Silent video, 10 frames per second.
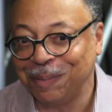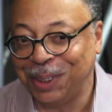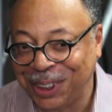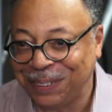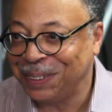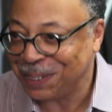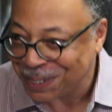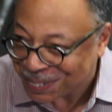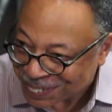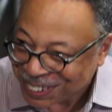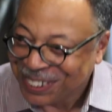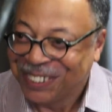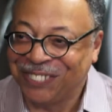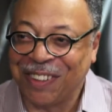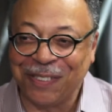materials
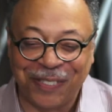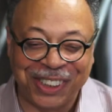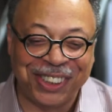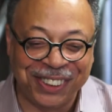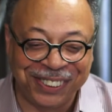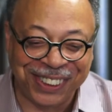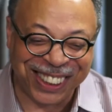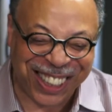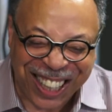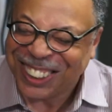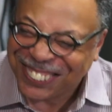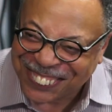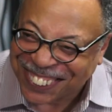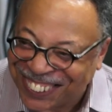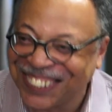for everyone to engage
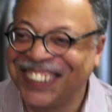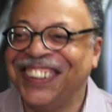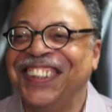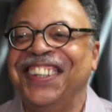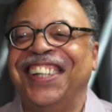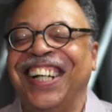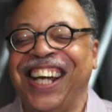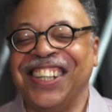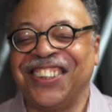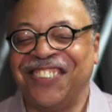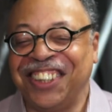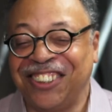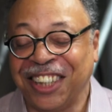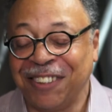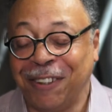with uh, and so on, to
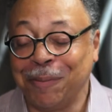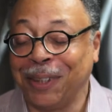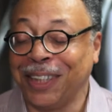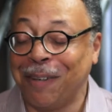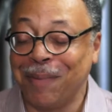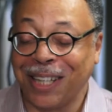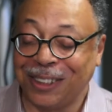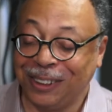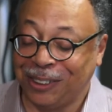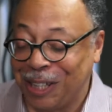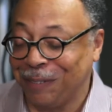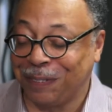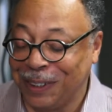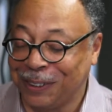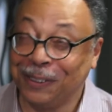try and get the right. But to come back to John
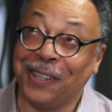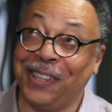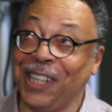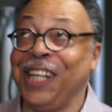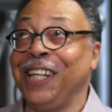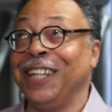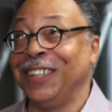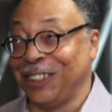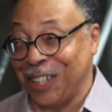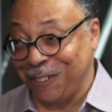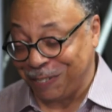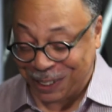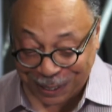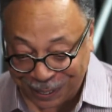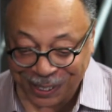Fraser, the John
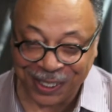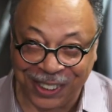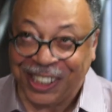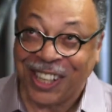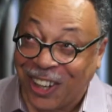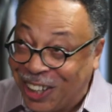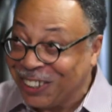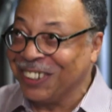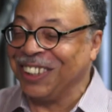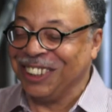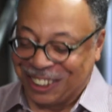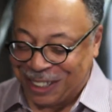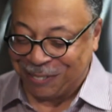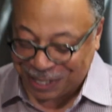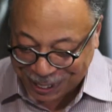Fraser, the other
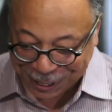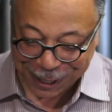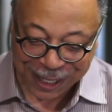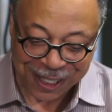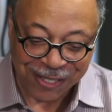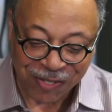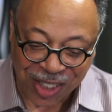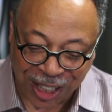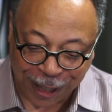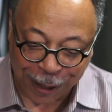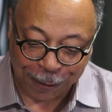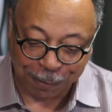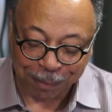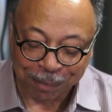John Fraser, um,